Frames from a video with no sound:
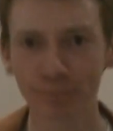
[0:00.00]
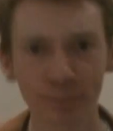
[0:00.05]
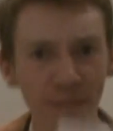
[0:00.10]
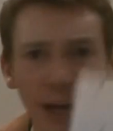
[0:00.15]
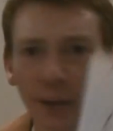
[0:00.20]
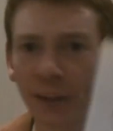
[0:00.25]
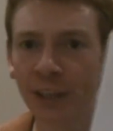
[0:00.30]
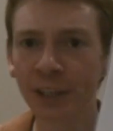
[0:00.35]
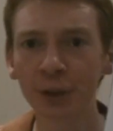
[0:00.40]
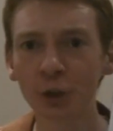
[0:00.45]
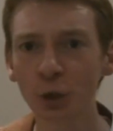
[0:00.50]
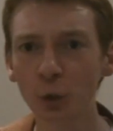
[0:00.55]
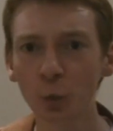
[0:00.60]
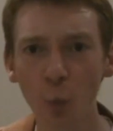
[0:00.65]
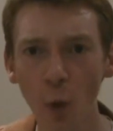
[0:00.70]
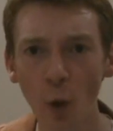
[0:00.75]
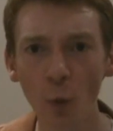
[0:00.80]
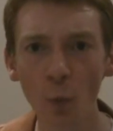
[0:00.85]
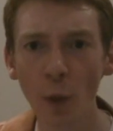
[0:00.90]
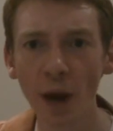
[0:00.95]
Now this is just
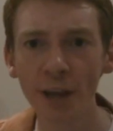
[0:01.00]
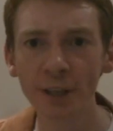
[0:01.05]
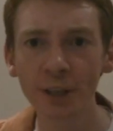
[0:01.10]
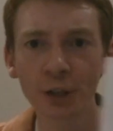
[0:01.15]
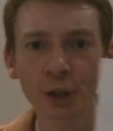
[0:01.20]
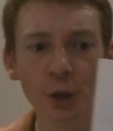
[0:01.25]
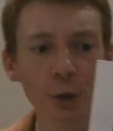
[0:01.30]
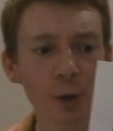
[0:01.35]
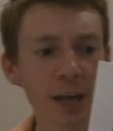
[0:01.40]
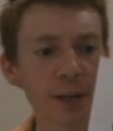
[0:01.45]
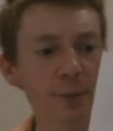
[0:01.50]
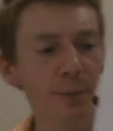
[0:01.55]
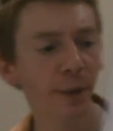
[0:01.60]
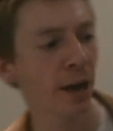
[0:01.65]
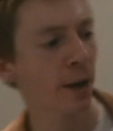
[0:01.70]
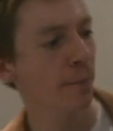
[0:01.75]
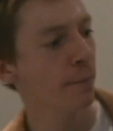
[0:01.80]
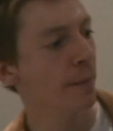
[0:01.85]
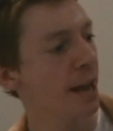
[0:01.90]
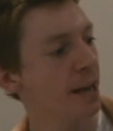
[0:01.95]
one way to do it, but
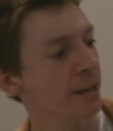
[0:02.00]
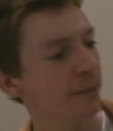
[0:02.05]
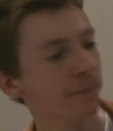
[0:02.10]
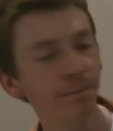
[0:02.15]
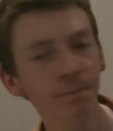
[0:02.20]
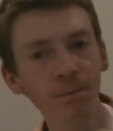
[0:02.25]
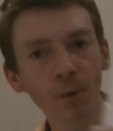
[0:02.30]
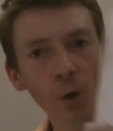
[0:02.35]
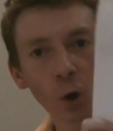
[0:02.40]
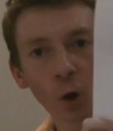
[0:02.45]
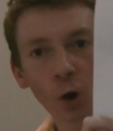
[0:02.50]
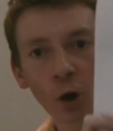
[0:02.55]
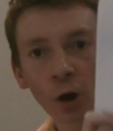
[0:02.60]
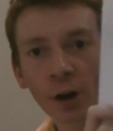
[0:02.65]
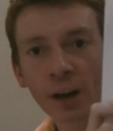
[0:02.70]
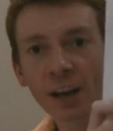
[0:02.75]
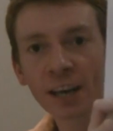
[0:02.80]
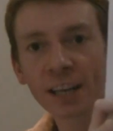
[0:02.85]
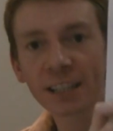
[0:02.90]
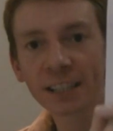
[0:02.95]
I've made
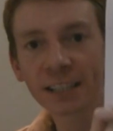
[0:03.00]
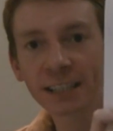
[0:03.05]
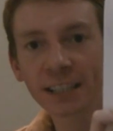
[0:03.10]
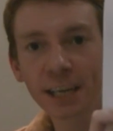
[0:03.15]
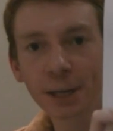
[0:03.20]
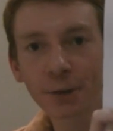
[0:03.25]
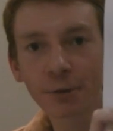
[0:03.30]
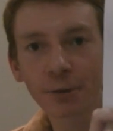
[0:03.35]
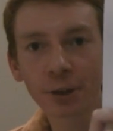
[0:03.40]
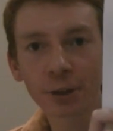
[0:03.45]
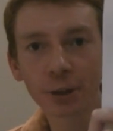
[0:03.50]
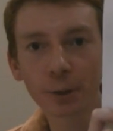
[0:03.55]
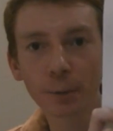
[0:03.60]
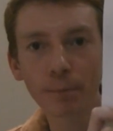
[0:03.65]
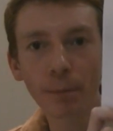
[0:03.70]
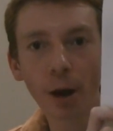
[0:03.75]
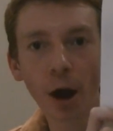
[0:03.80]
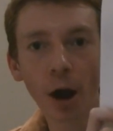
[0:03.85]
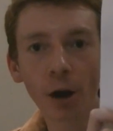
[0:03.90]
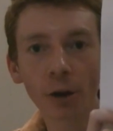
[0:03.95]
4 secret
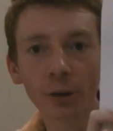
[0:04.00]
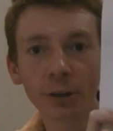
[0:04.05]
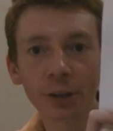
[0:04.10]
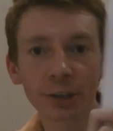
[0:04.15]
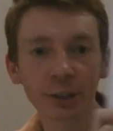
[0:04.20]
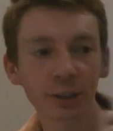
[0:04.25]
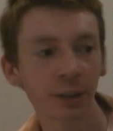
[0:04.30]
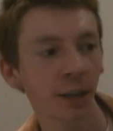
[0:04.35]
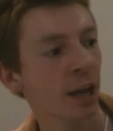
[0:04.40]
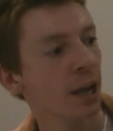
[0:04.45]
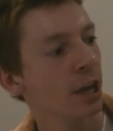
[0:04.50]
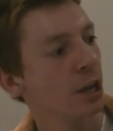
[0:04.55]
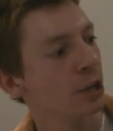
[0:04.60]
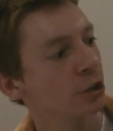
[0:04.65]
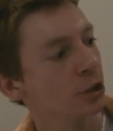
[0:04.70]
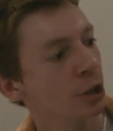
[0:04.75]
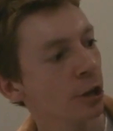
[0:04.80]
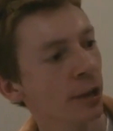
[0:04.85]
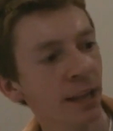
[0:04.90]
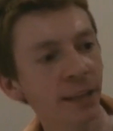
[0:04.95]
partners.
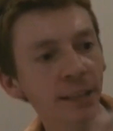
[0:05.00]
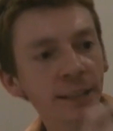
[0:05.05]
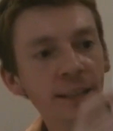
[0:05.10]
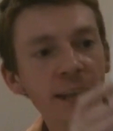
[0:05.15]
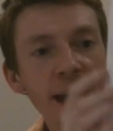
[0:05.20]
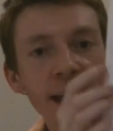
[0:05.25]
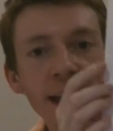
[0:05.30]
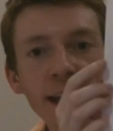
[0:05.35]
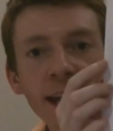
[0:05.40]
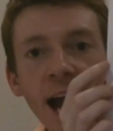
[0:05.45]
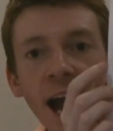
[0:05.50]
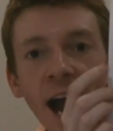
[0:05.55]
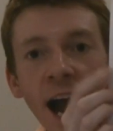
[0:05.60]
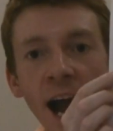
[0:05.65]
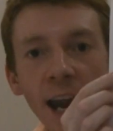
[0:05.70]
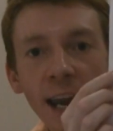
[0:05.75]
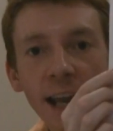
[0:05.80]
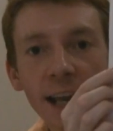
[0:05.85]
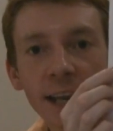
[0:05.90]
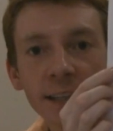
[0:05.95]
So let's say
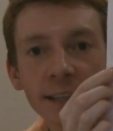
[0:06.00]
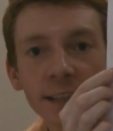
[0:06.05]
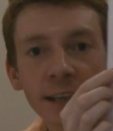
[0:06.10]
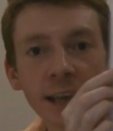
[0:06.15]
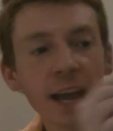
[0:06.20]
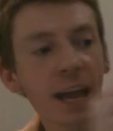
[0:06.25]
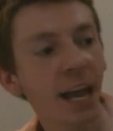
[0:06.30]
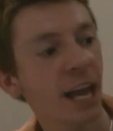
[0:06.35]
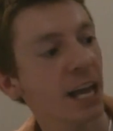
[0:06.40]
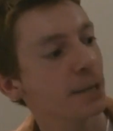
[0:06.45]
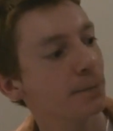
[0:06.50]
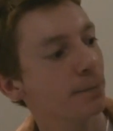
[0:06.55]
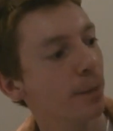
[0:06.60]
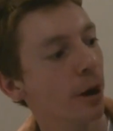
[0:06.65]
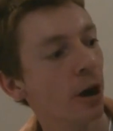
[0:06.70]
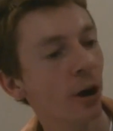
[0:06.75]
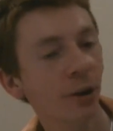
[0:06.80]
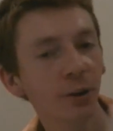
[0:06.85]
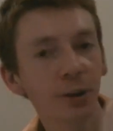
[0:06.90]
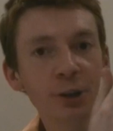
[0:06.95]
Alice is
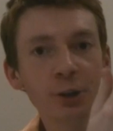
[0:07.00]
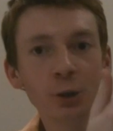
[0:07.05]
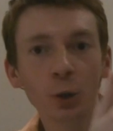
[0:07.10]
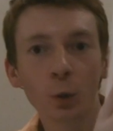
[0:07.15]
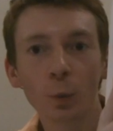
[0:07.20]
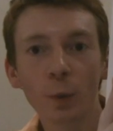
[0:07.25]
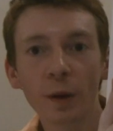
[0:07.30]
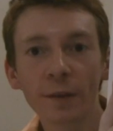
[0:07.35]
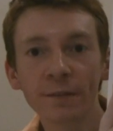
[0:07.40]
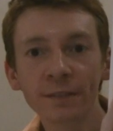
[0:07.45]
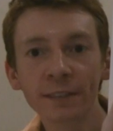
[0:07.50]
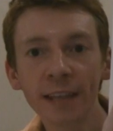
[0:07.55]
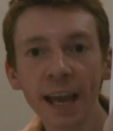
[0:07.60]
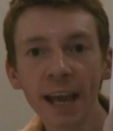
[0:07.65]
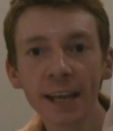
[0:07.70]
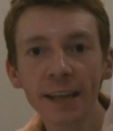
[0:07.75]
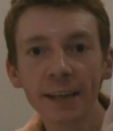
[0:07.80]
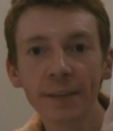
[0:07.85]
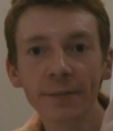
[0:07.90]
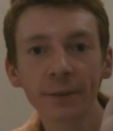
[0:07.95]
partnered with
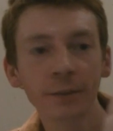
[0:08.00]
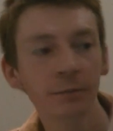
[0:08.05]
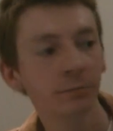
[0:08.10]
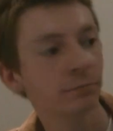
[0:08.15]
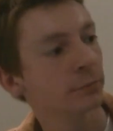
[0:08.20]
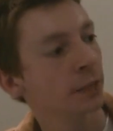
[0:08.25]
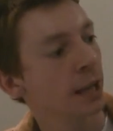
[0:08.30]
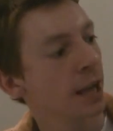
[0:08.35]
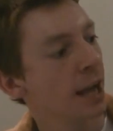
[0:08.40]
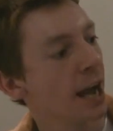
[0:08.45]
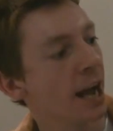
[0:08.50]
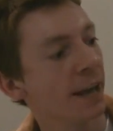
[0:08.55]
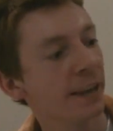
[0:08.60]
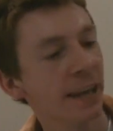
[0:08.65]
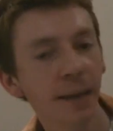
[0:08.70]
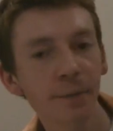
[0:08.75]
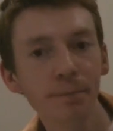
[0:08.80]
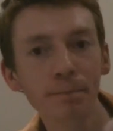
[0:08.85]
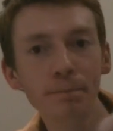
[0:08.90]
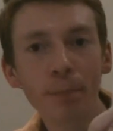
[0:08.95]
Dave, and
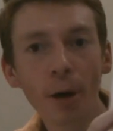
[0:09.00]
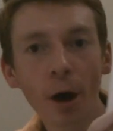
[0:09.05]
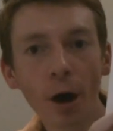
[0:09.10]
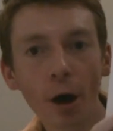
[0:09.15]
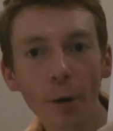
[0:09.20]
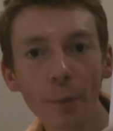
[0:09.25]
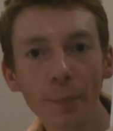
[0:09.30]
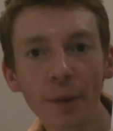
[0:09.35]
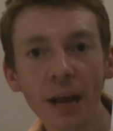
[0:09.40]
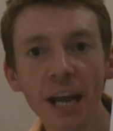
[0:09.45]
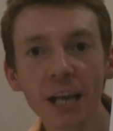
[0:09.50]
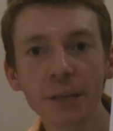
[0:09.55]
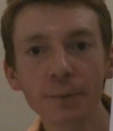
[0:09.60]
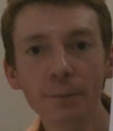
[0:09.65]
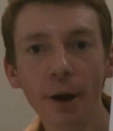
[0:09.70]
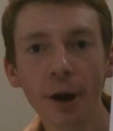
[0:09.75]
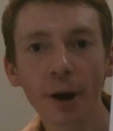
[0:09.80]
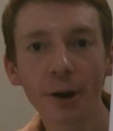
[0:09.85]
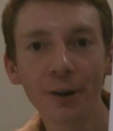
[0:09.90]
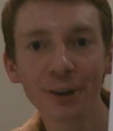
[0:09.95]
then Bob is
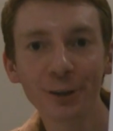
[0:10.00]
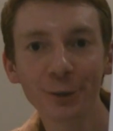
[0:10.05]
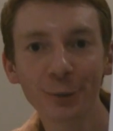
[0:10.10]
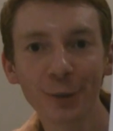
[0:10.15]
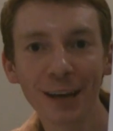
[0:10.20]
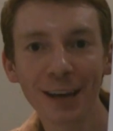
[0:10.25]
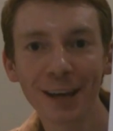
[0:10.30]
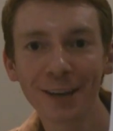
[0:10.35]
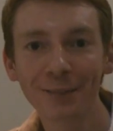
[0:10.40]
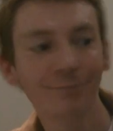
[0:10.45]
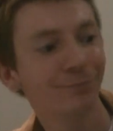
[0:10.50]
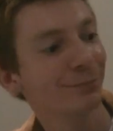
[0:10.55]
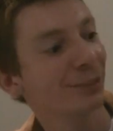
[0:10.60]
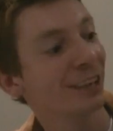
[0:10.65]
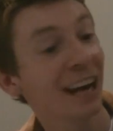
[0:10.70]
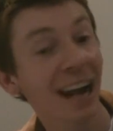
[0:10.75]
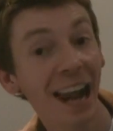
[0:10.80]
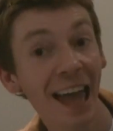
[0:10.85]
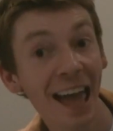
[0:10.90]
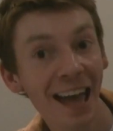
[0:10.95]
partnered with
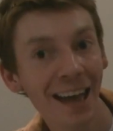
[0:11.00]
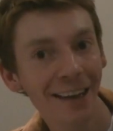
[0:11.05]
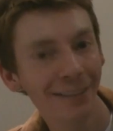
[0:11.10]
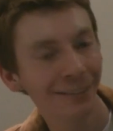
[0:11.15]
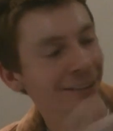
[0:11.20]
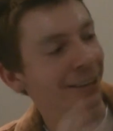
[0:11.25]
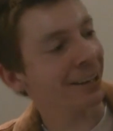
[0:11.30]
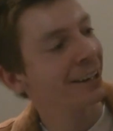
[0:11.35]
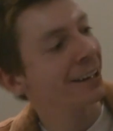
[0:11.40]
Claire,